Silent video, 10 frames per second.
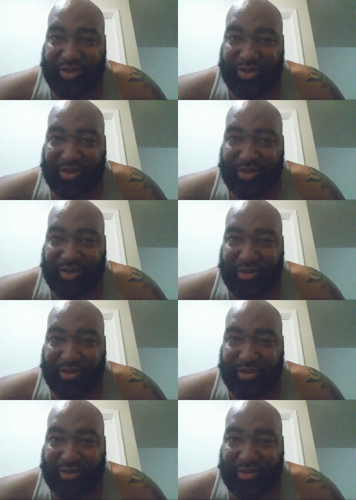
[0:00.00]

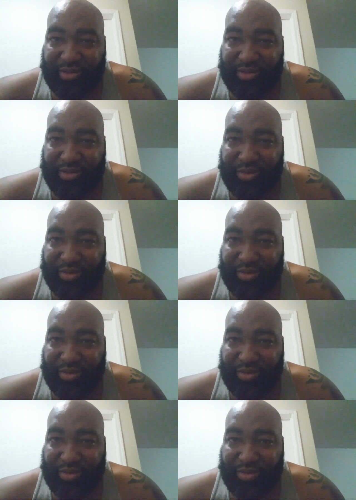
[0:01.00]

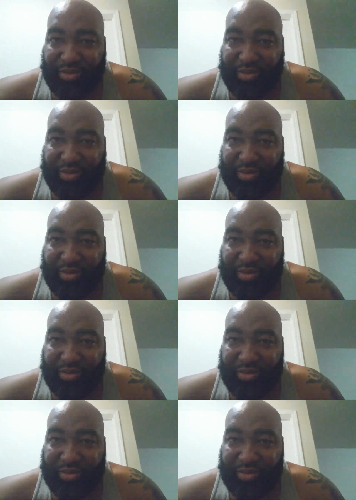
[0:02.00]

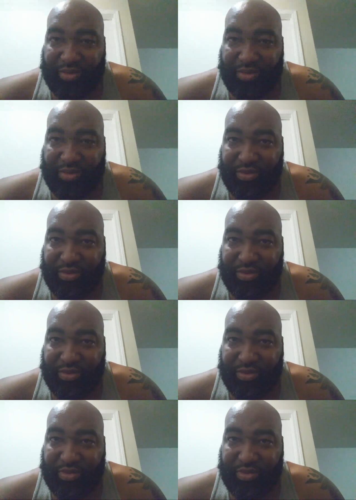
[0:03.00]

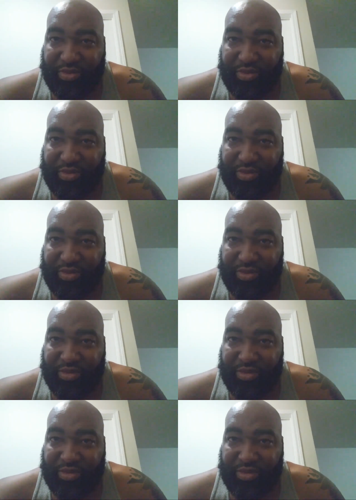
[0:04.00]
No one is speaking in this clip.